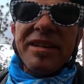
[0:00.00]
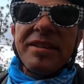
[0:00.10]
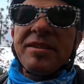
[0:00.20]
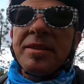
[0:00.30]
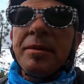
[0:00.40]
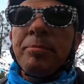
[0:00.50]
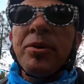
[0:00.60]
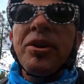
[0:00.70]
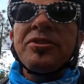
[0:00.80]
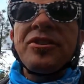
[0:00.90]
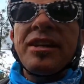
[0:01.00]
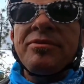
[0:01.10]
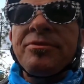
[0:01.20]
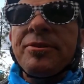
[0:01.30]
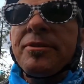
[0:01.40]
is a project
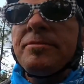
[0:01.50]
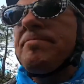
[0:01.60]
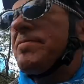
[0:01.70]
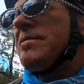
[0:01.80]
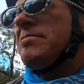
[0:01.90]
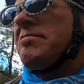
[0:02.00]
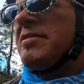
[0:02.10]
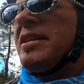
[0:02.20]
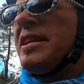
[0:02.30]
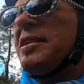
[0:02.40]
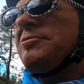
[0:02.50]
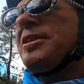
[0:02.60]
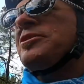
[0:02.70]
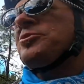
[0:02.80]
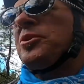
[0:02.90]
for an
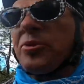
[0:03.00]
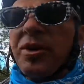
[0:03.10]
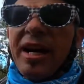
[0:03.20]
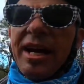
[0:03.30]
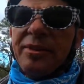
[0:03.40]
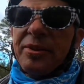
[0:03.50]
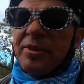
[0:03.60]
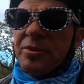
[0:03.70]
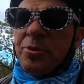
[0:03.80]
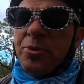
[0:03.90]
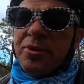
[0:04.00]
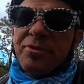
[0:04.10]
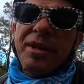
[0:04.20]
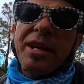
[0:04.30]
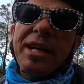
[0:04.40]
eventual ride on the Tour
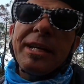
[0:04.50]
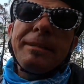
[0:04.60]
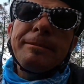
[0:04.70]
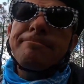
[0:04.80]
Divide,